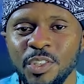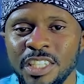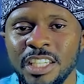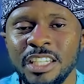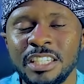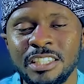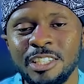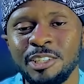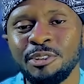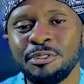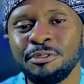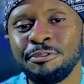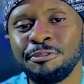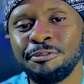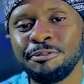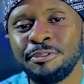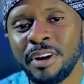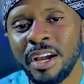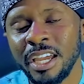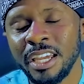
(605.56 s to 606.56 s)
just need to
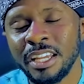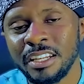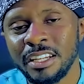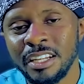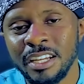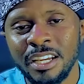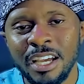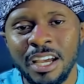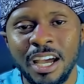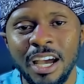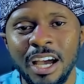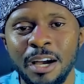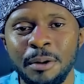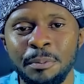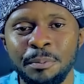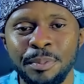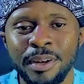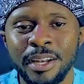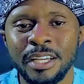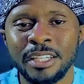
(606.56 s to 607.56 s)
find
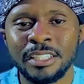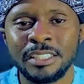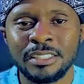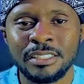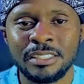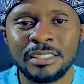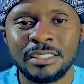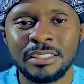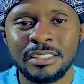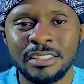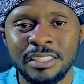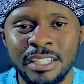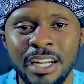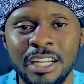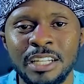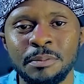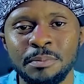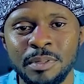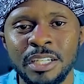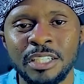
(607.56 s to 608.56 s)
the
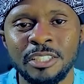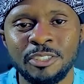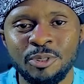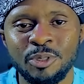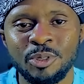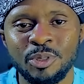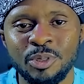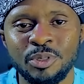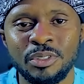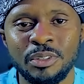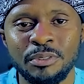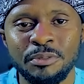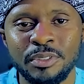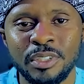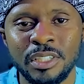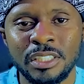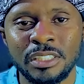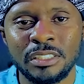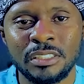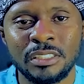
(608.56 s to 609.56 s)
right place to use your
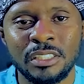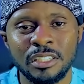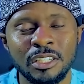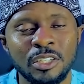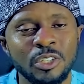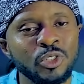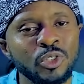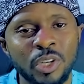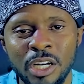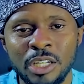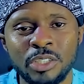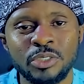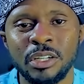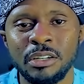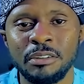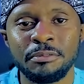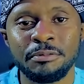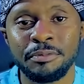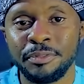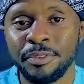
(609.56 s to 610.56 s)
voice. You're actually
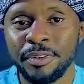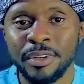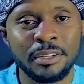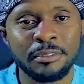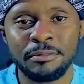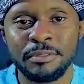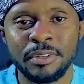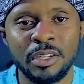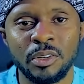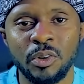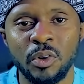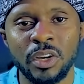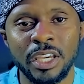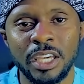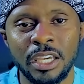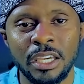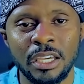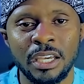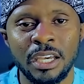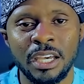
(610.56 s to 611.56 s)
very, very
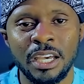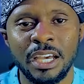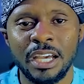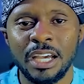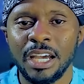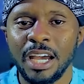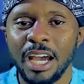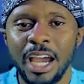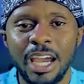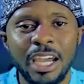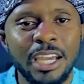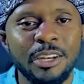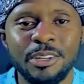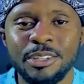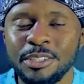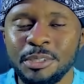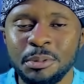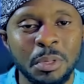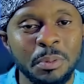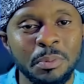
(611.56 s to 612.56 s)
okay. I don't
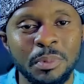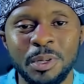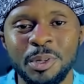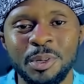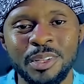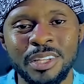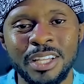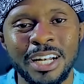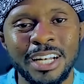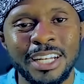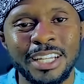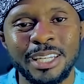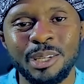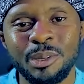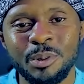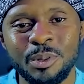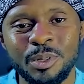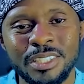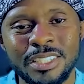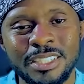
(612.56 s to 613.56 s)
remember who that lady
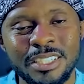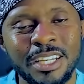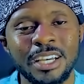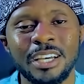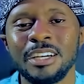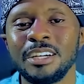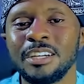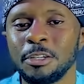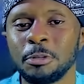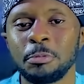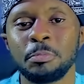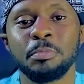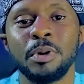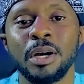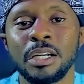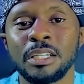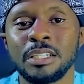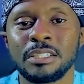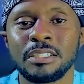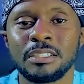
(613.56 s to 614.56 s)
was,
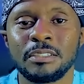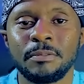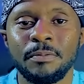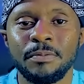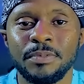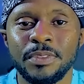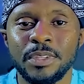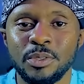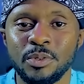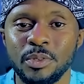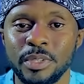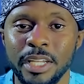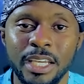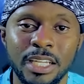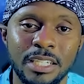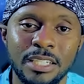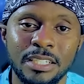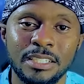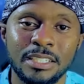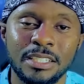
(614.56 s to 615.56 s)
but to
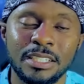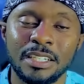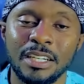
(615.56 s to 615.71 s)
date,